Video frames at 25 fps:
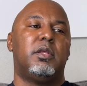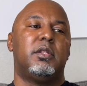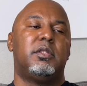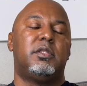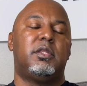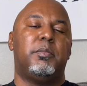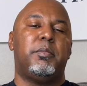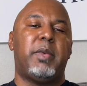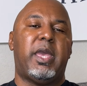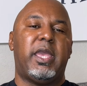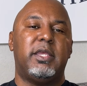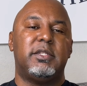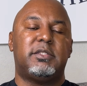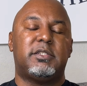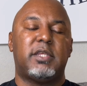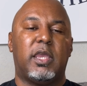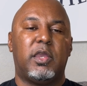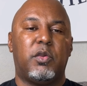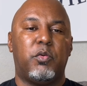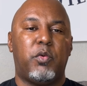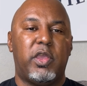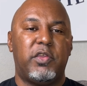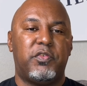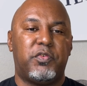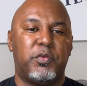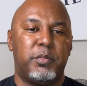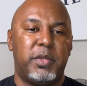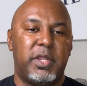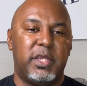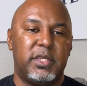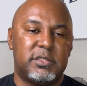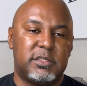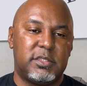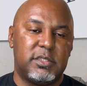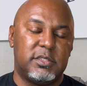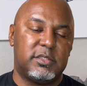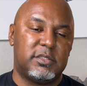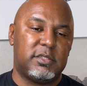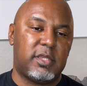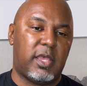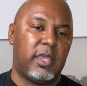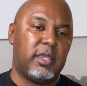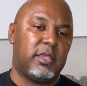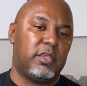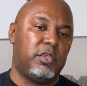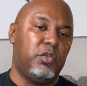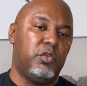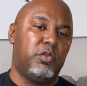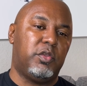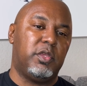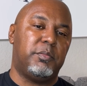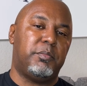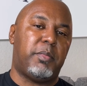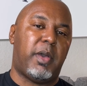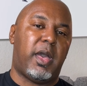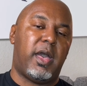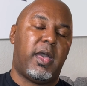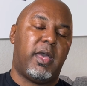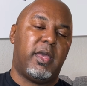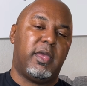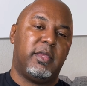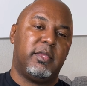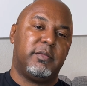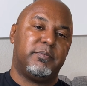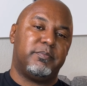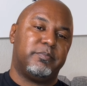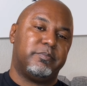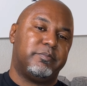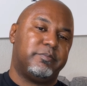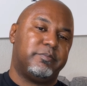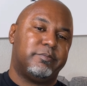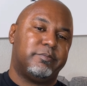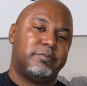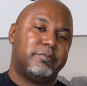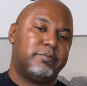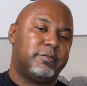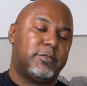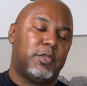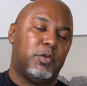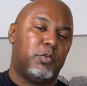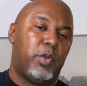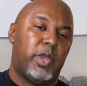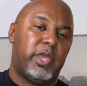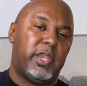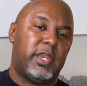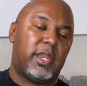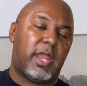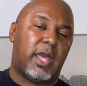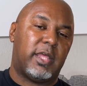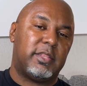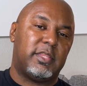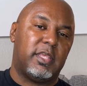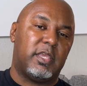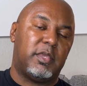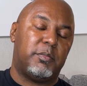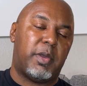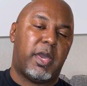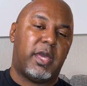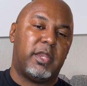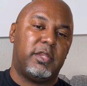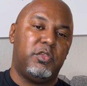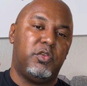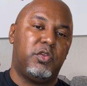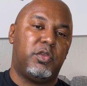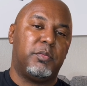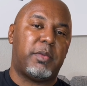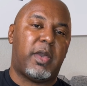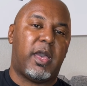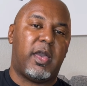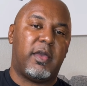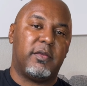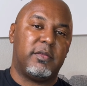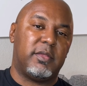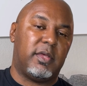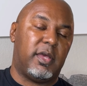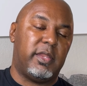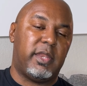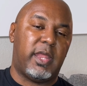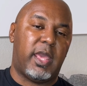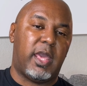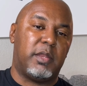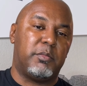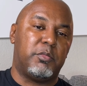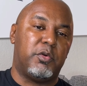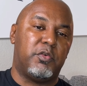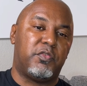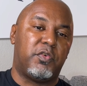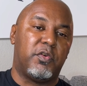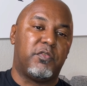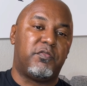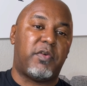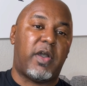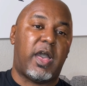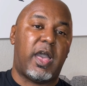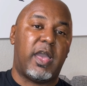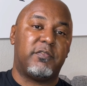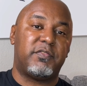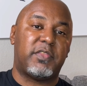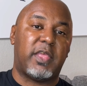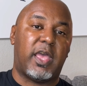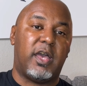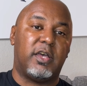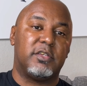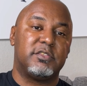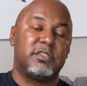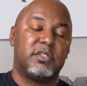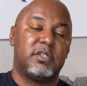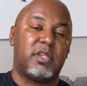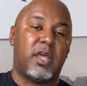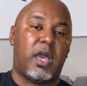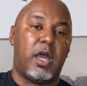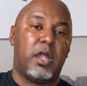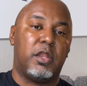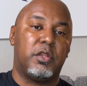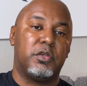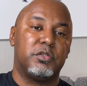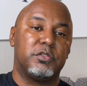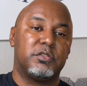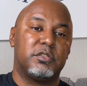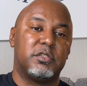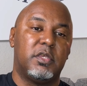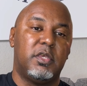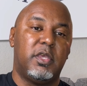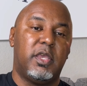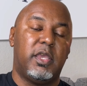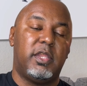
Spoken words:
The main takeaway from this is, like, you can buy, the way that I think about it, you can buy an animal for $5,000.